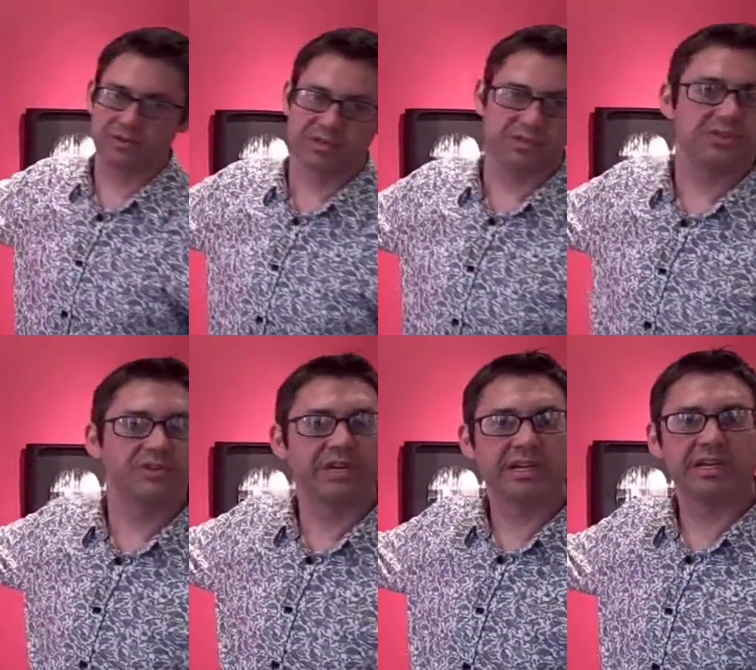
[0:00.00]
with this
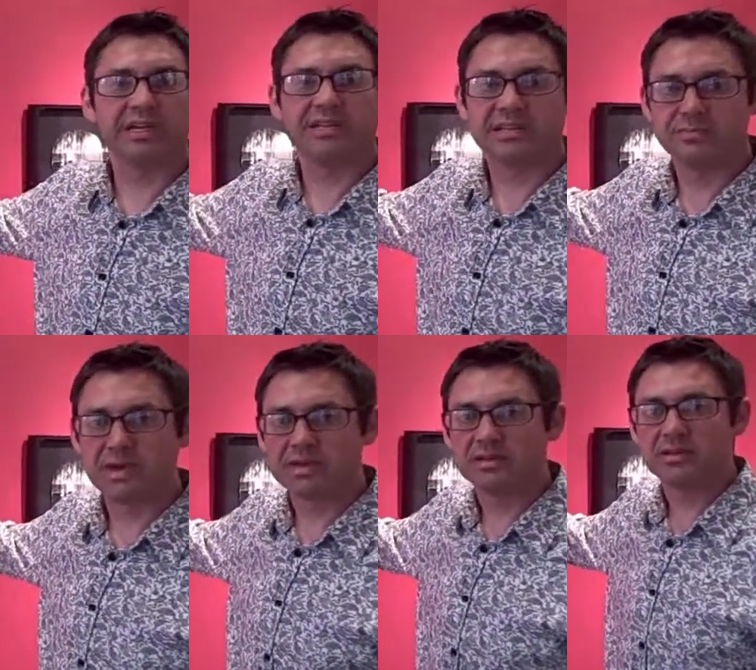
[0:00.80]
tree and these
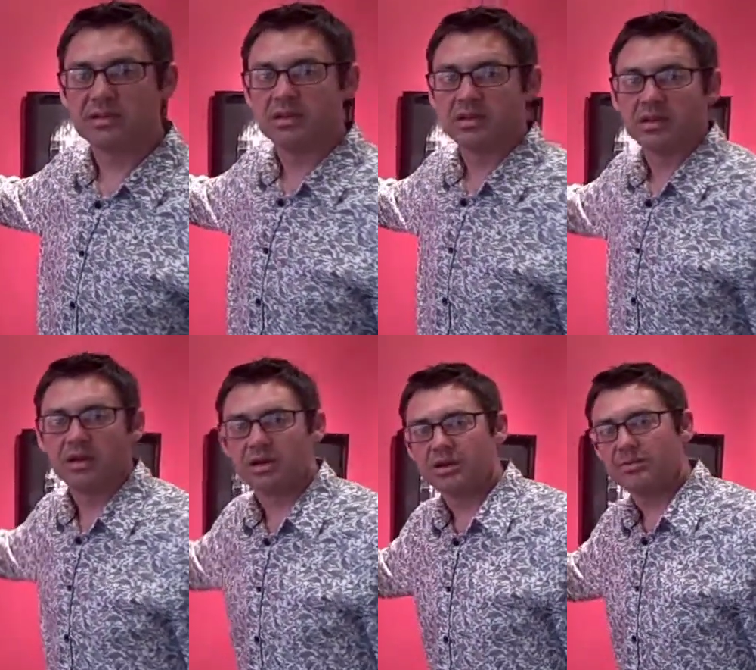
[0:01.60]
men
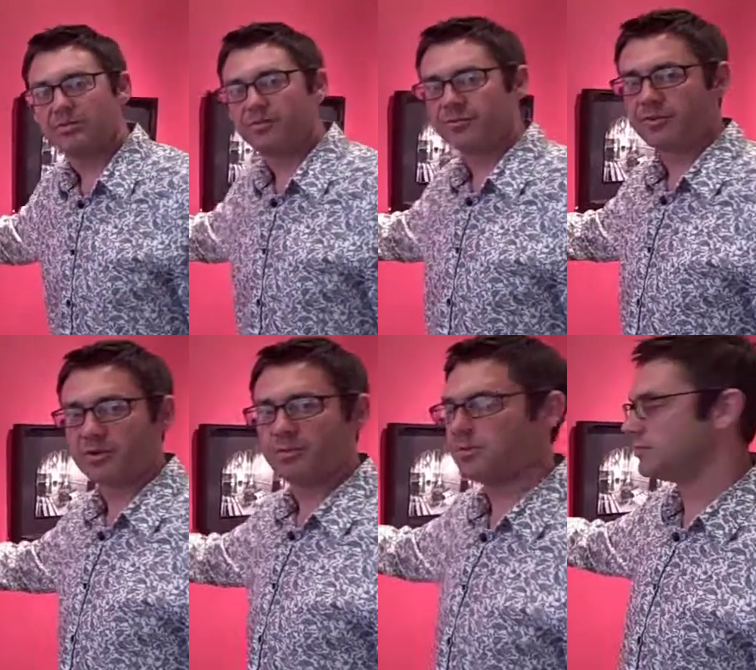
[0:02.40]

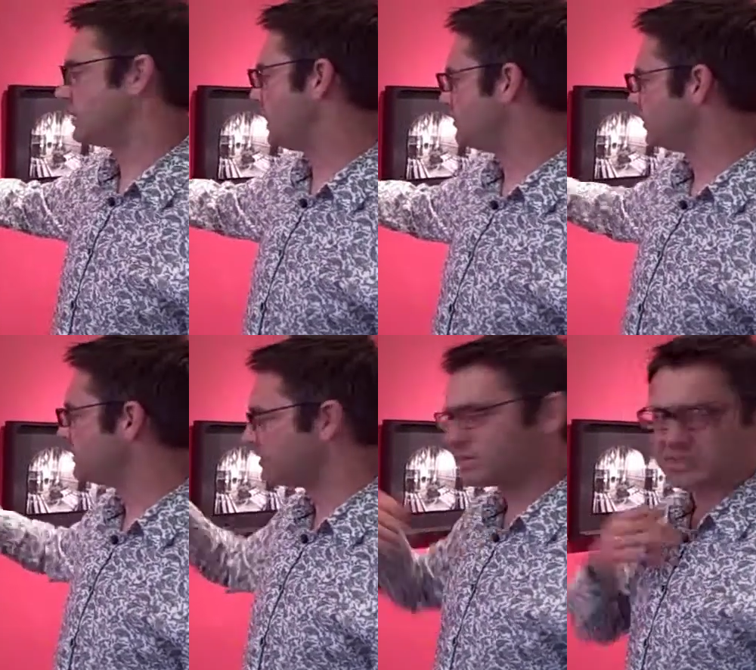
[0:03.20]
from, I
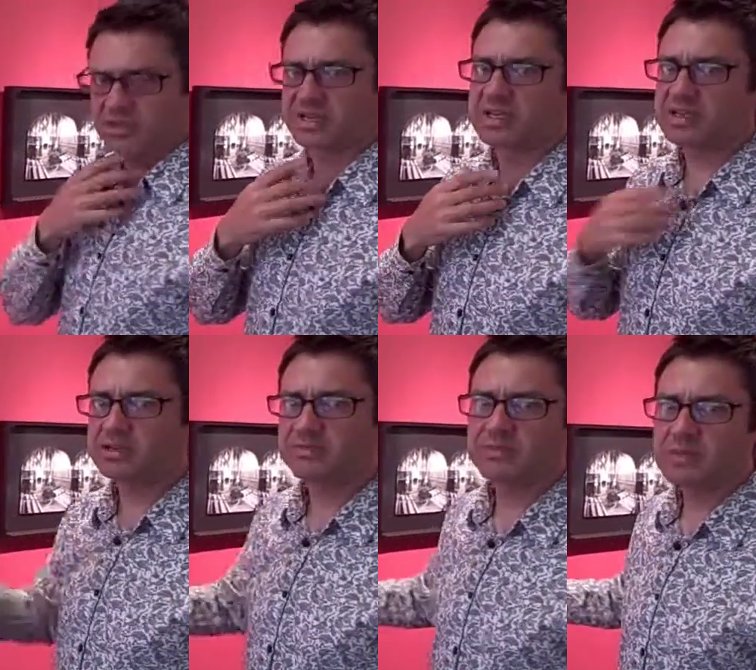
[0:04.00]
believe it was Turkey,
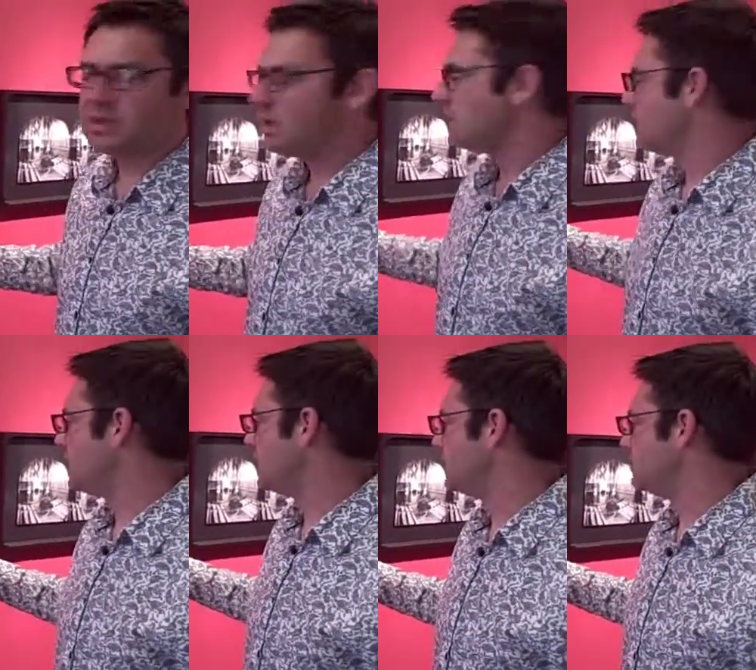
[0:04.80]

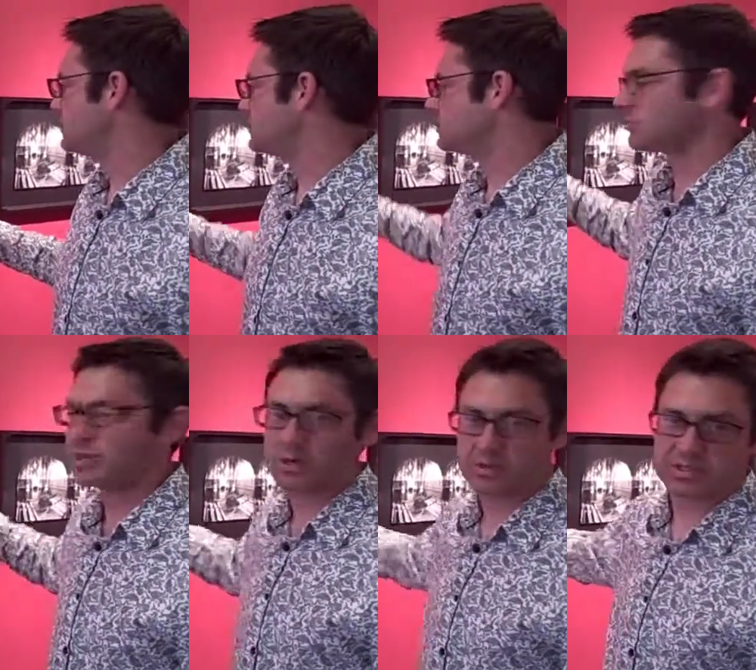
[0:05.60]
and
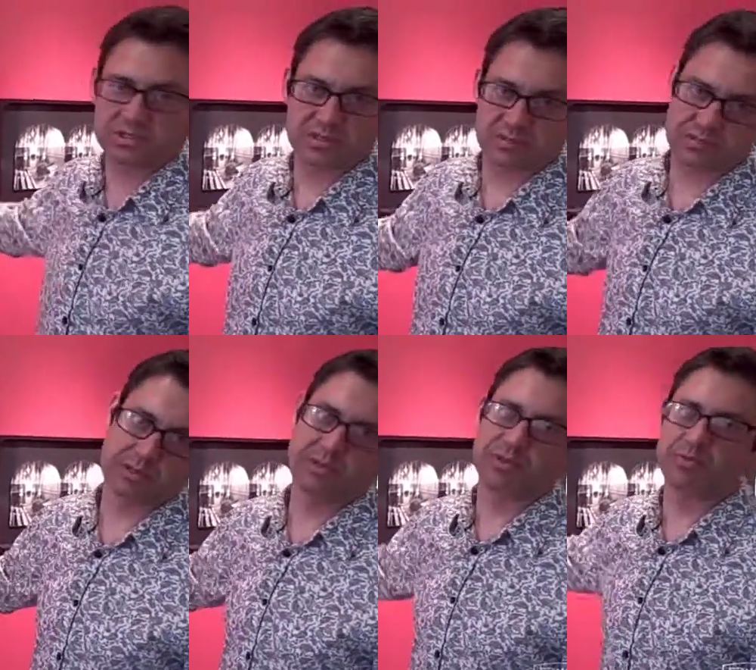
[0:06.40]
some goats,
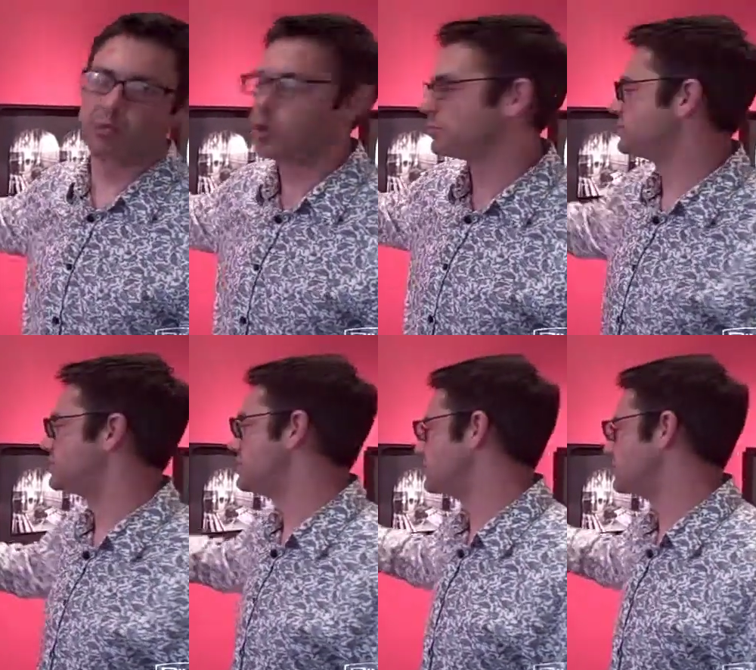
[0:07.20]
some ropes,